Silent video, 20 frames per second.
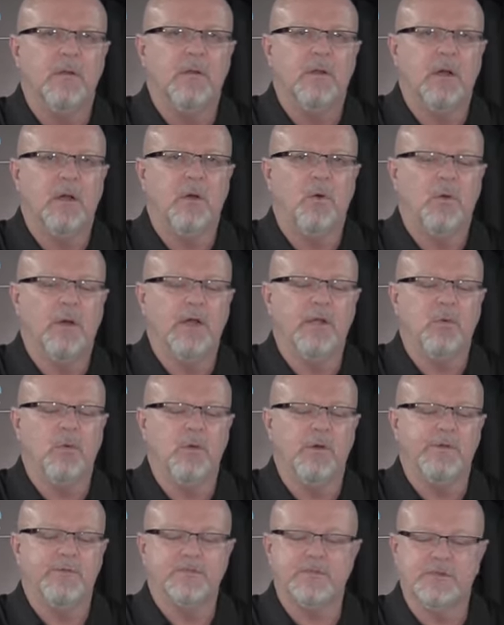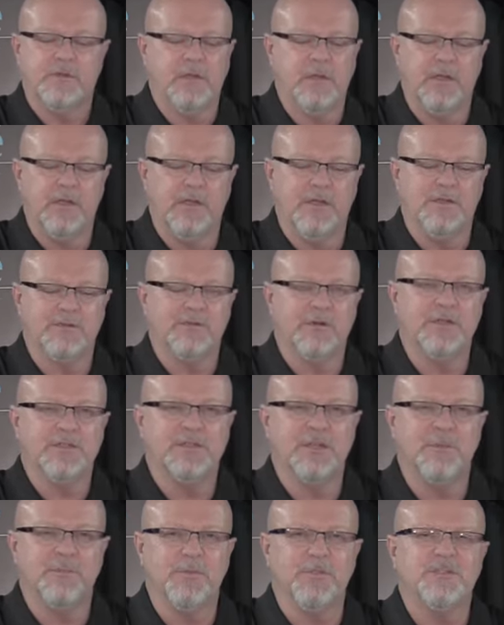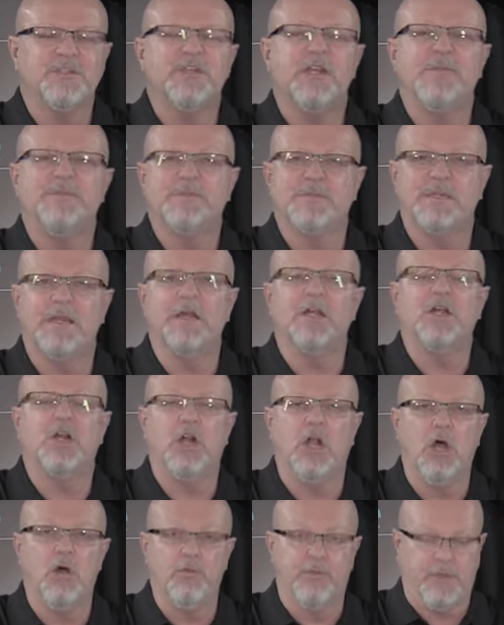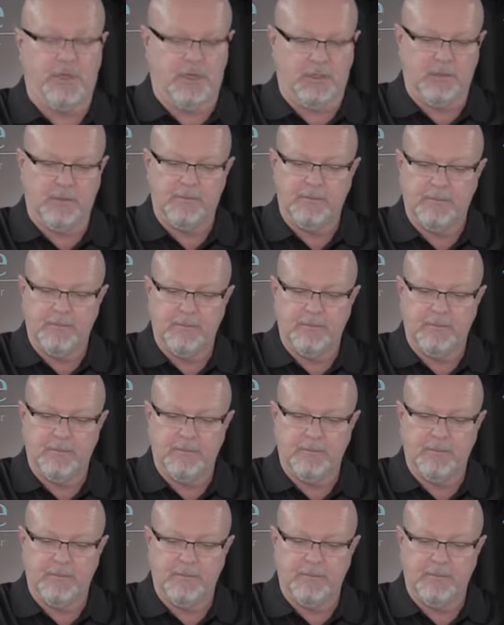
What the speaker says: why wolves dress up in sheep's clothing,